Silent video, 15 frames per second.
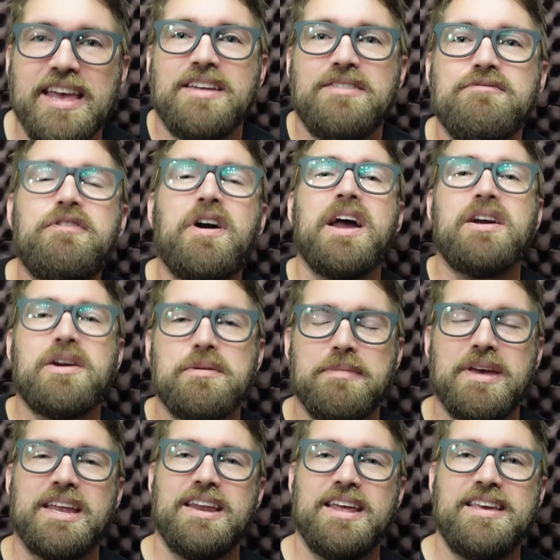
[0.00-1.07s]

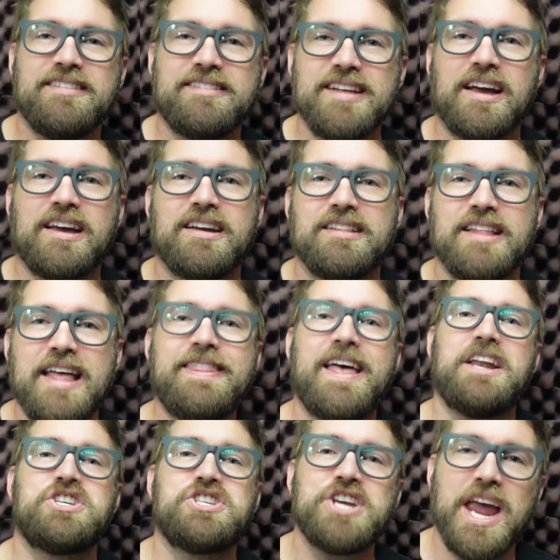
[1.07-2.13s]
environment. He's not going to let
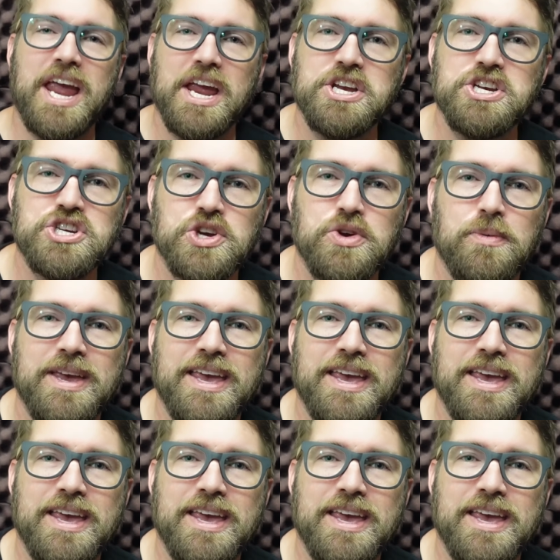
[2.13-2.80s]
that change who